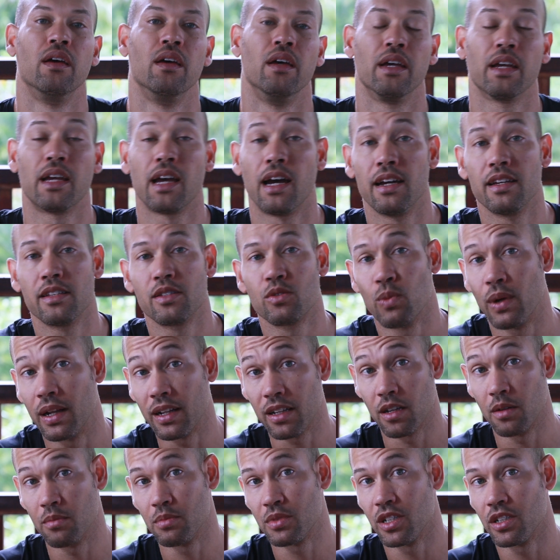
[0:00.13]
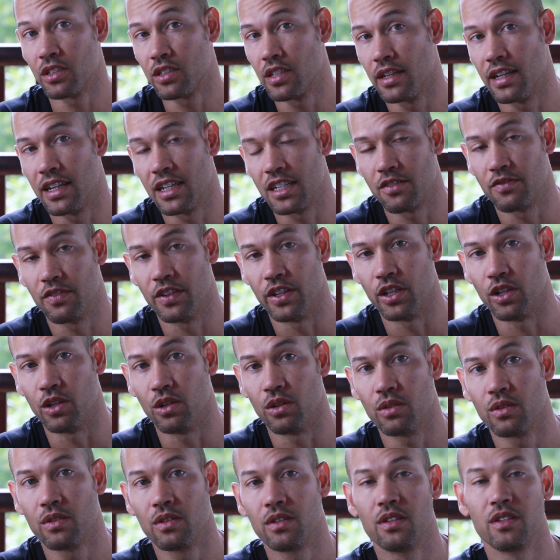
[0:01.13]
Hey guys, welcome to today's
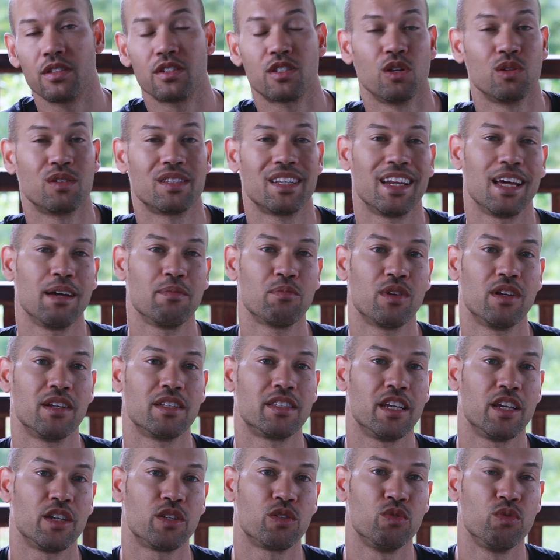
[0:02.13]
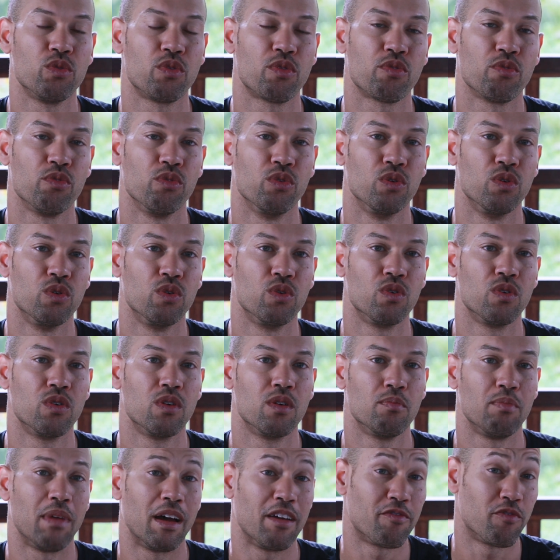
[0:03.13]
video. So today I'm going to take you through
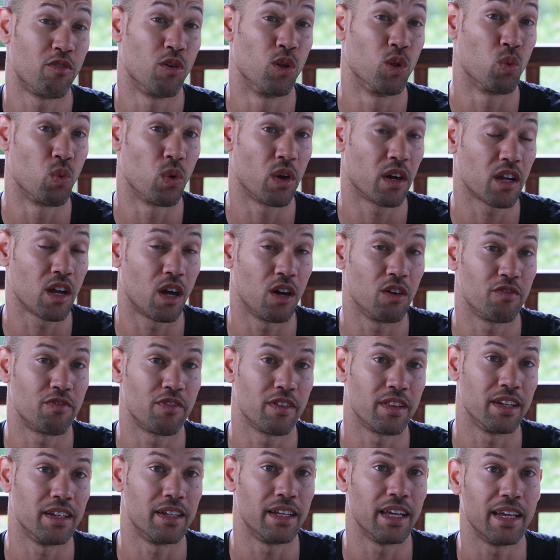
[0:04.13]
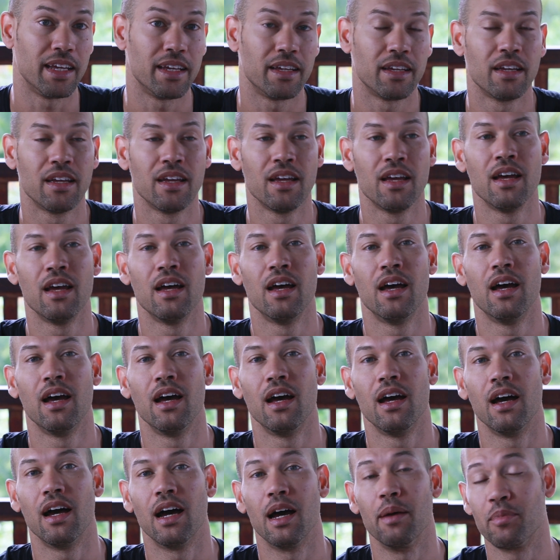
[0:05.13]
my full workout for the day.
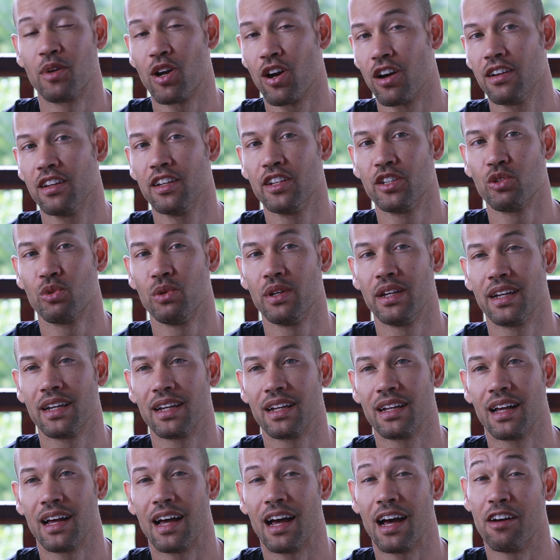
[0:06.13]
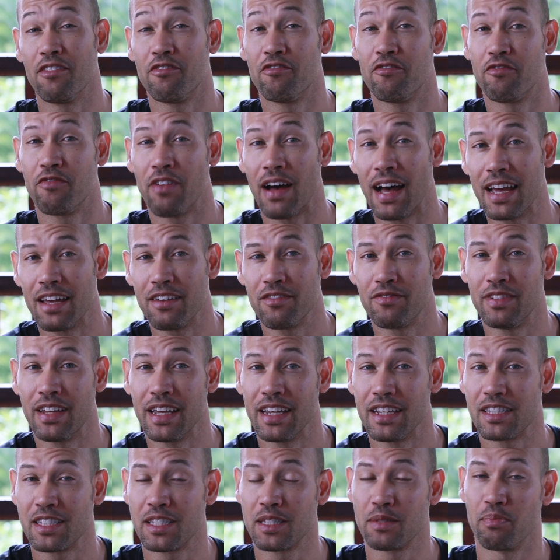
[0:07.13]
I'm currently doing a
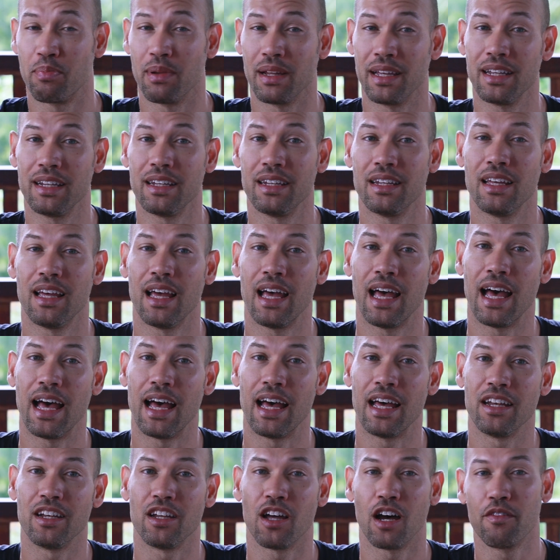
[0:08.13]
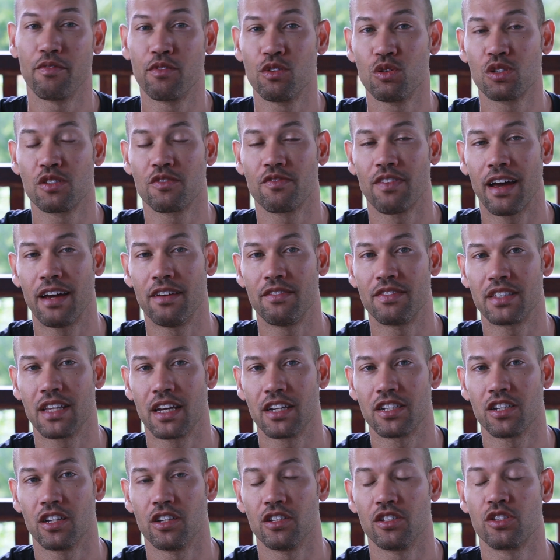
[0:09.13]
5-day split, and of those 5
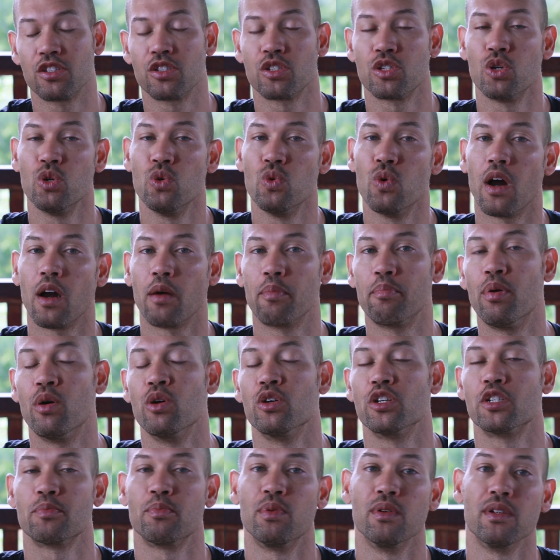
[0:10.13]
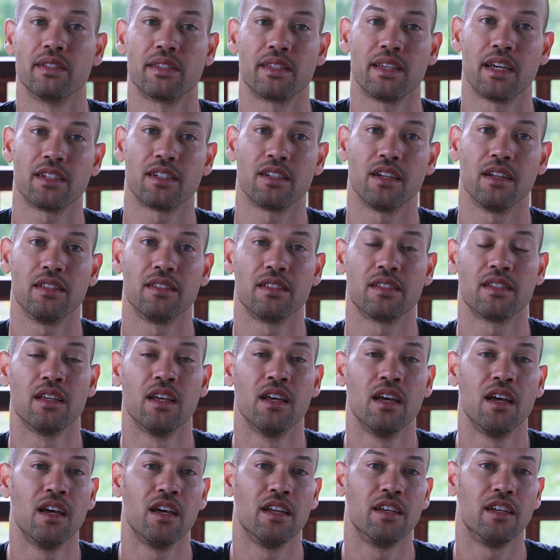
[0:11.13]
sessions, 2 are push-pull sessions.
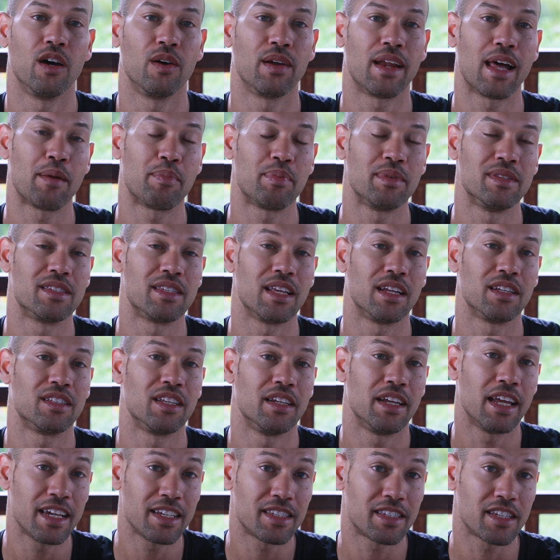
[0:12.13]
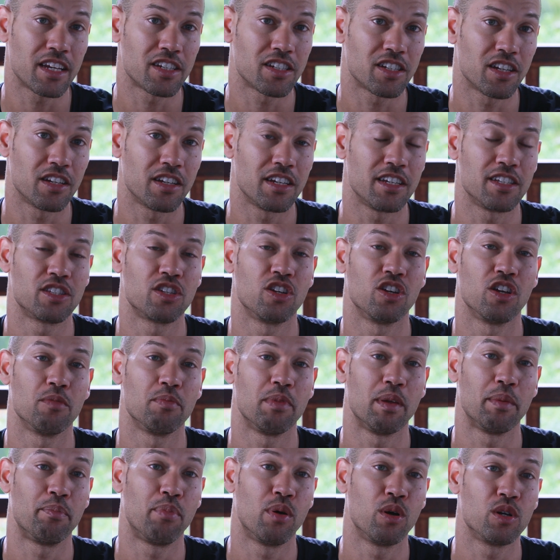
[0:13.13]
Now it happens that today's session is going to
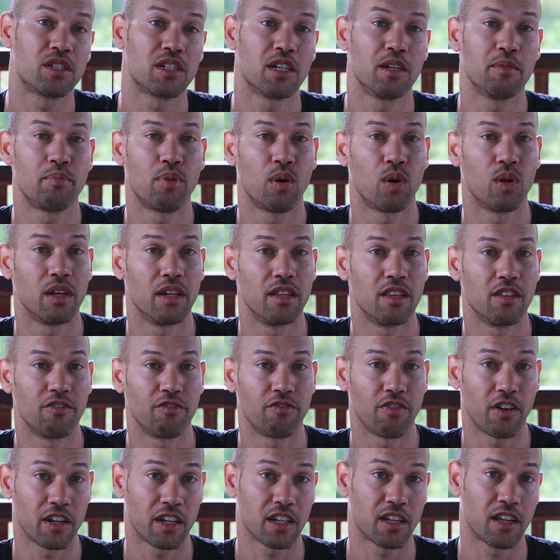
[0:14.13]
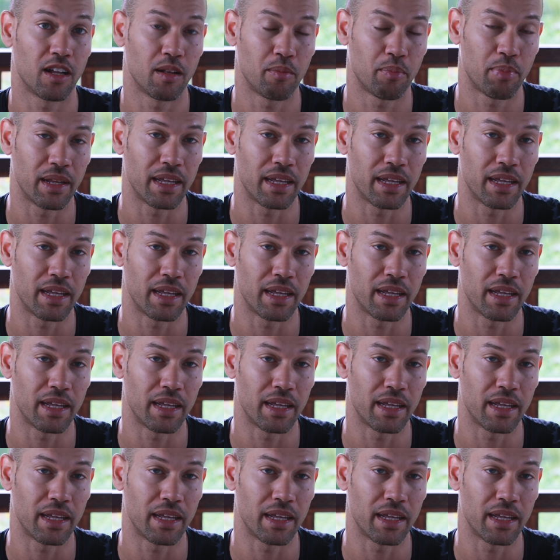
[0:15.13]
be push and pull in the vertical